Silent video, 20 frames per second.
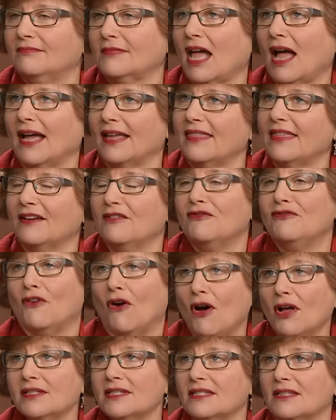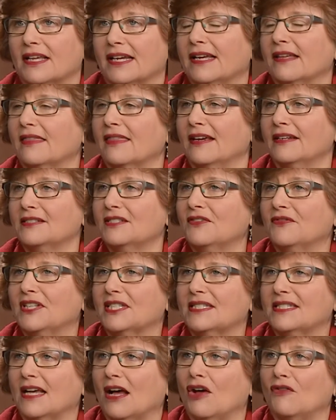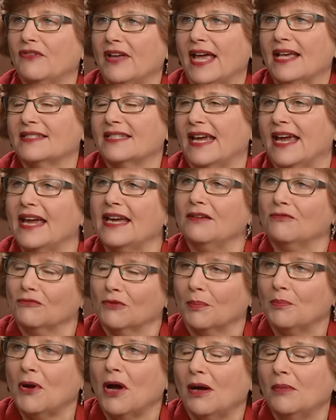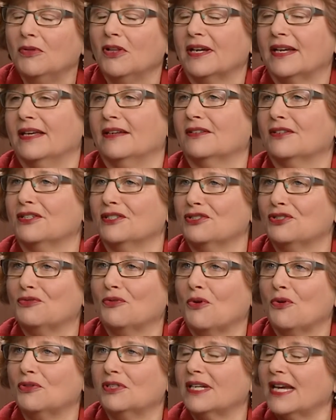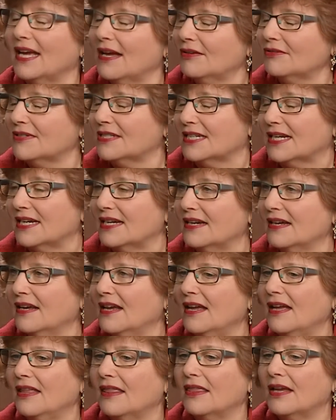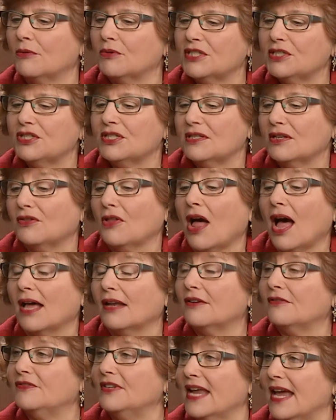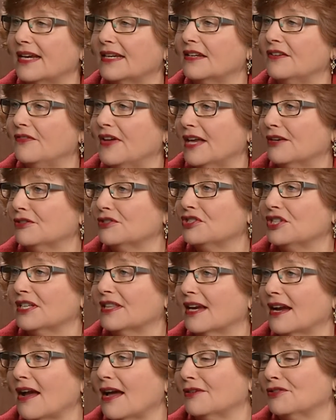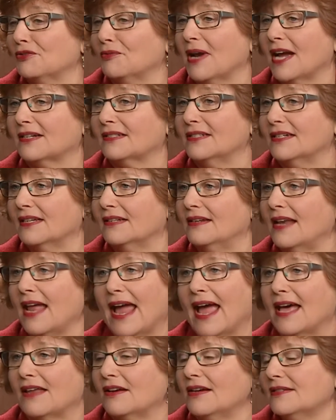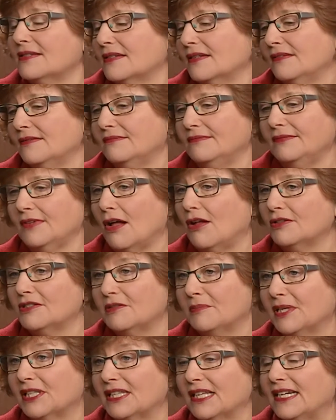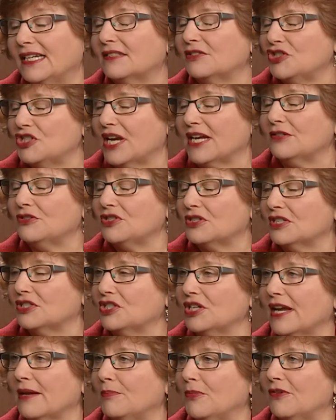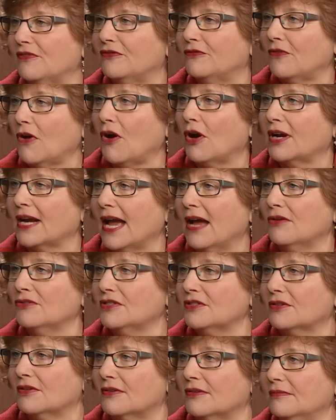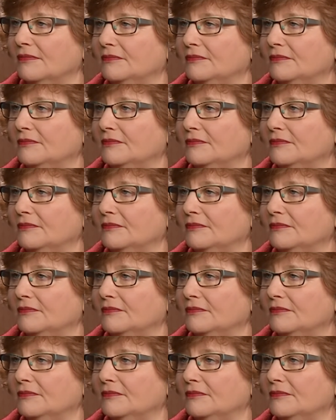I think falsely, thinks of itself as a Republican-controlled county, there was just a lot of negative energy that got directed at us, and ultimately it changed the shape of our council.